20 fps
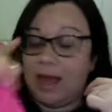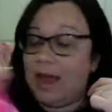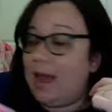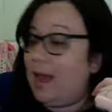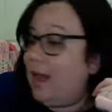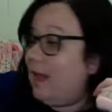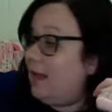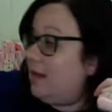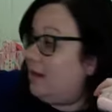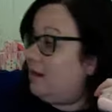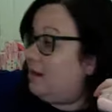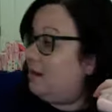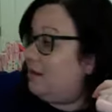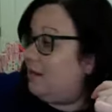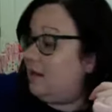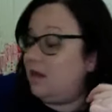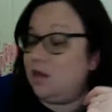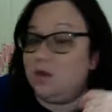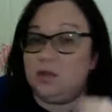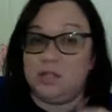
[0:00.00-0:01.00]
and
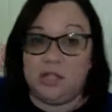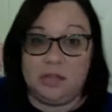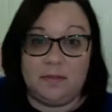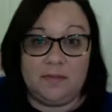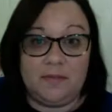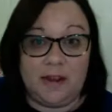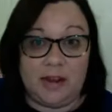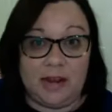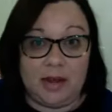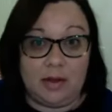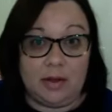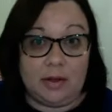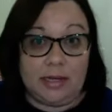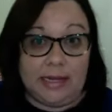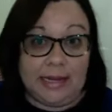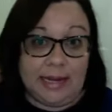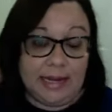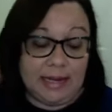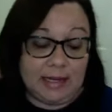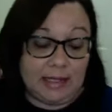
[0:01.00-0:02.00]
the YouTube video
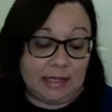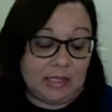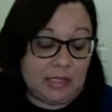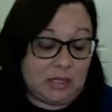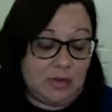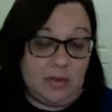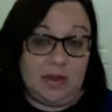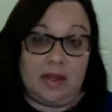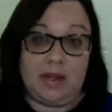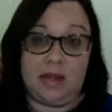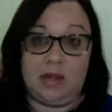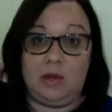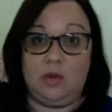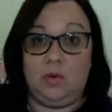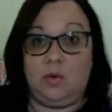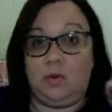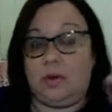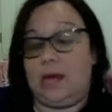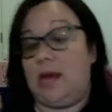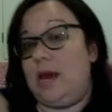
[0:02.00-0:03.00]
link so that
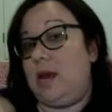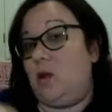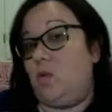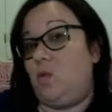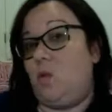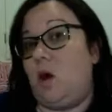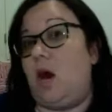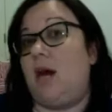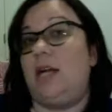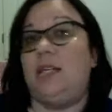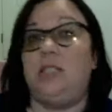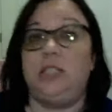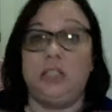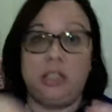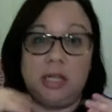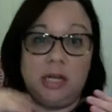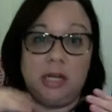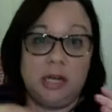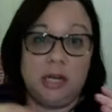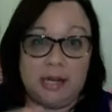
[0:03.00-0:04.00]
you can
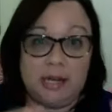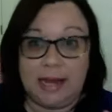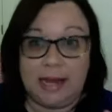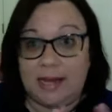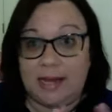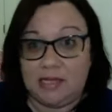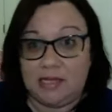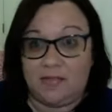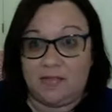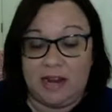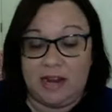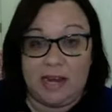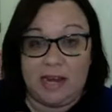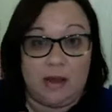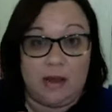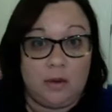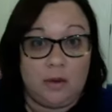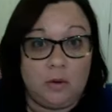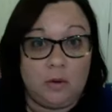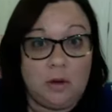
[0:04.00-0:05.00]
watch Kelly's
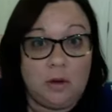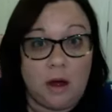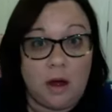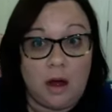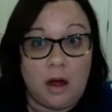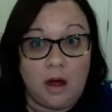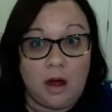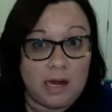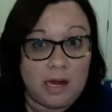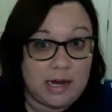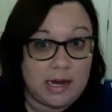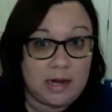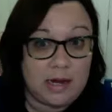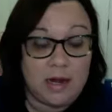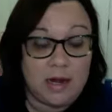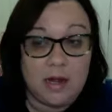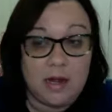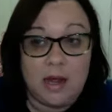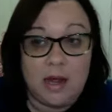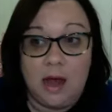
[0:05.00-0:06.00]
video on
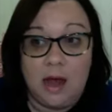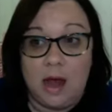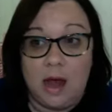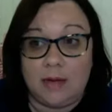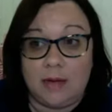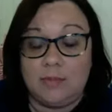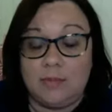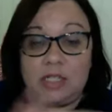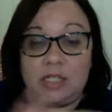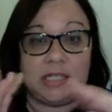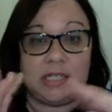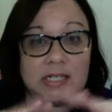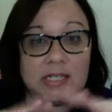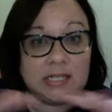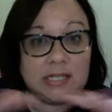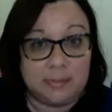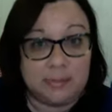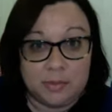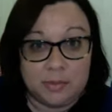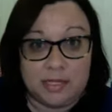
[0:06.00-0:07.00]
uh, just a
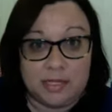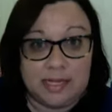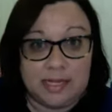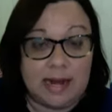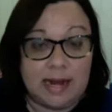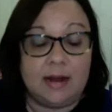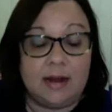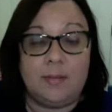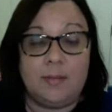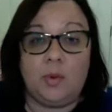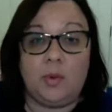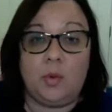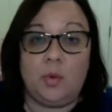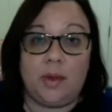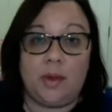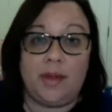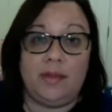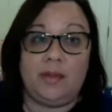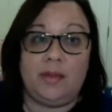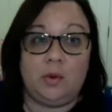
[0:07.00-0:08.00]
simple setup
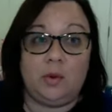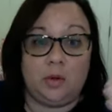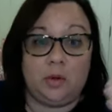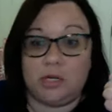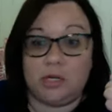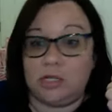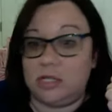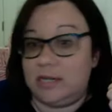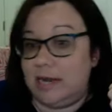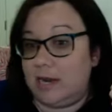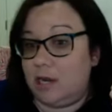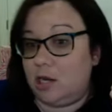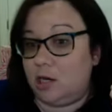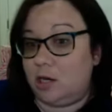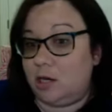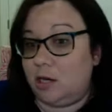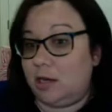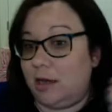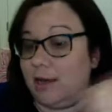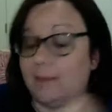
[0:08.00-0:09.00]
with your
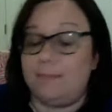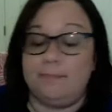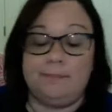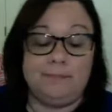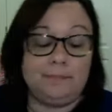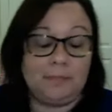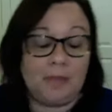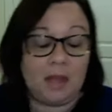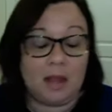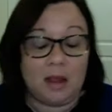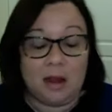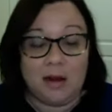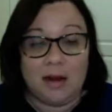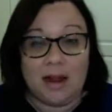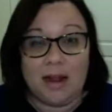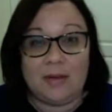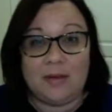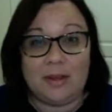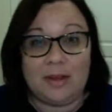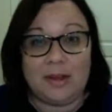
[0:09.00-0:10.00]
standard kit. All
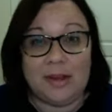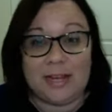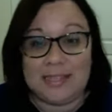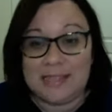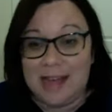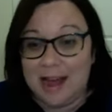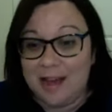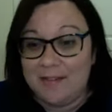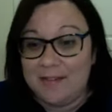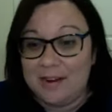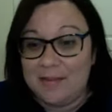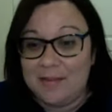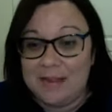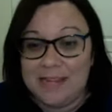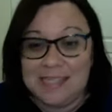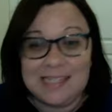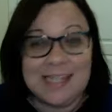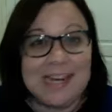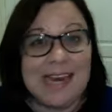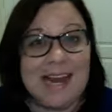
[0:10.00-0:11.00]
right, well, you guys have an
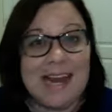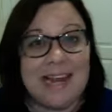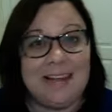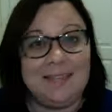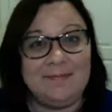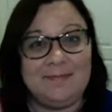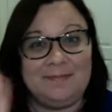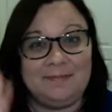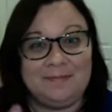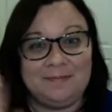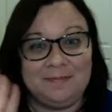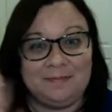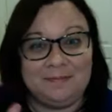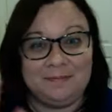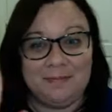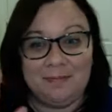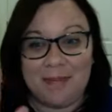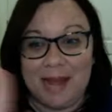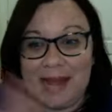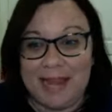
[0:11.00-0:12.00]
amazing night.
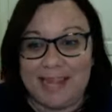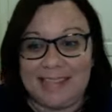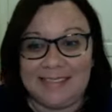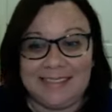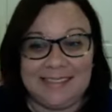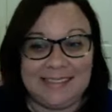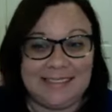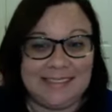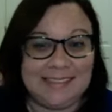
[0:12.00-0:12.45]
Bye.